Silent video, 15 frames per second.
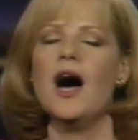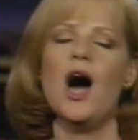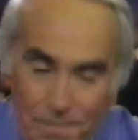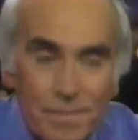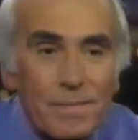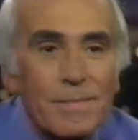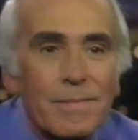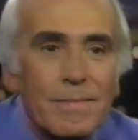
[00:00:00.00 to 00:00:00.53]

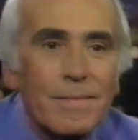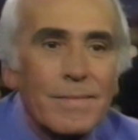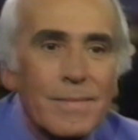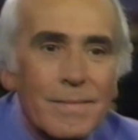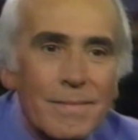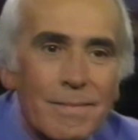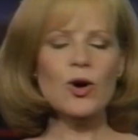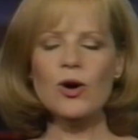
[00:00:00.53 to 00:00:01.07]
Oh, every day
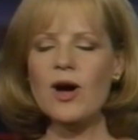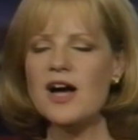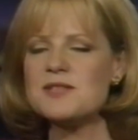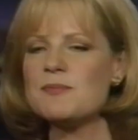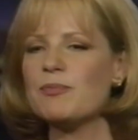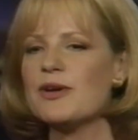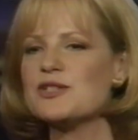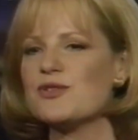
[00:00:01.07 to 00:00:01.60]
her
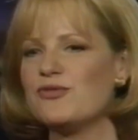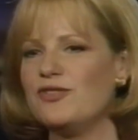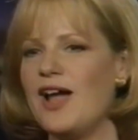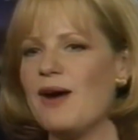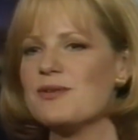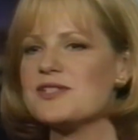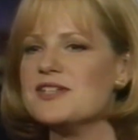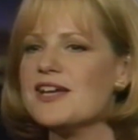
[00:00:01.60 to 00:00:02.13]
husband brings her
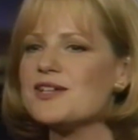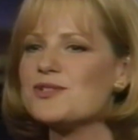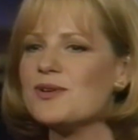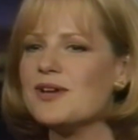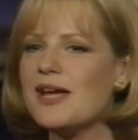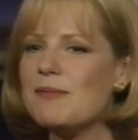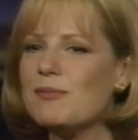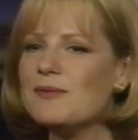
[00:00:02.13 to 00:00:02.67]
flowers. The next
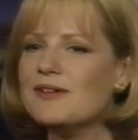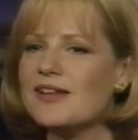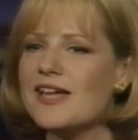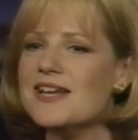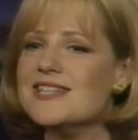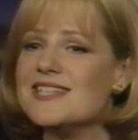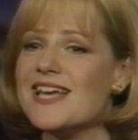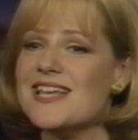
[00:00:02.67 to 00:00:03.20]
door neighbor
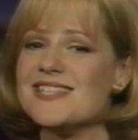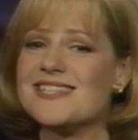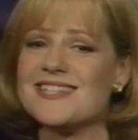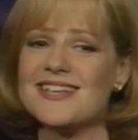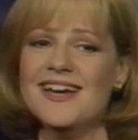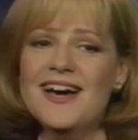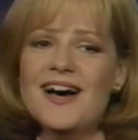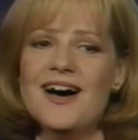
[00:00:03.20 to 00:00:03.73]
lady
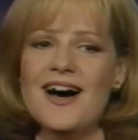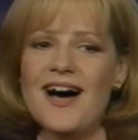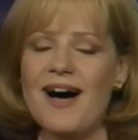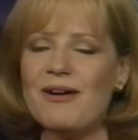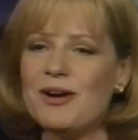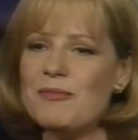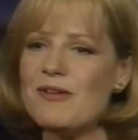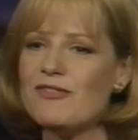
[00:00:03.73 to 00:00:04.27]
says,
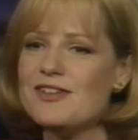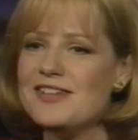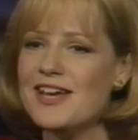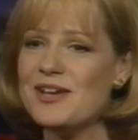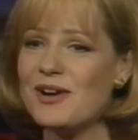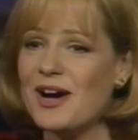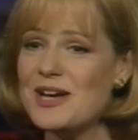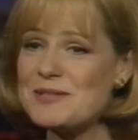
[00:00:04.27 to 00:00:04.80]
how come every day
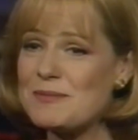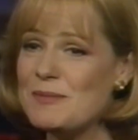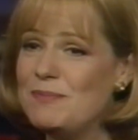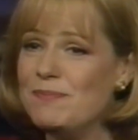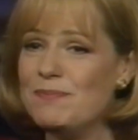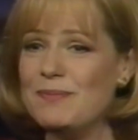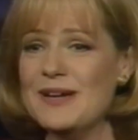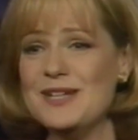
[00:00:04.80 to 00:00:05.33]
your
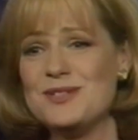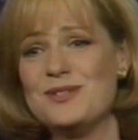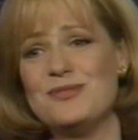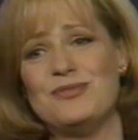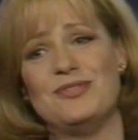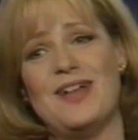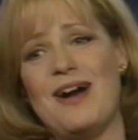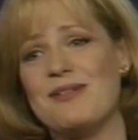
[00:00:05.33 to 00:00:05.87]
husband brings
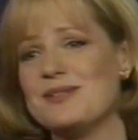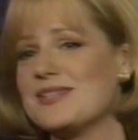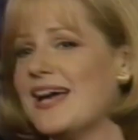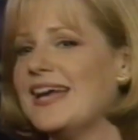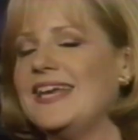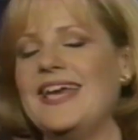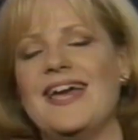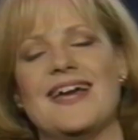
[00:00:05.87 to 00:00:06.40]
you flowers?
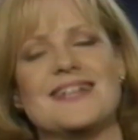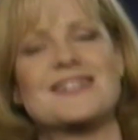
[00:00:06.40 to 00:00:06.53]
I can't.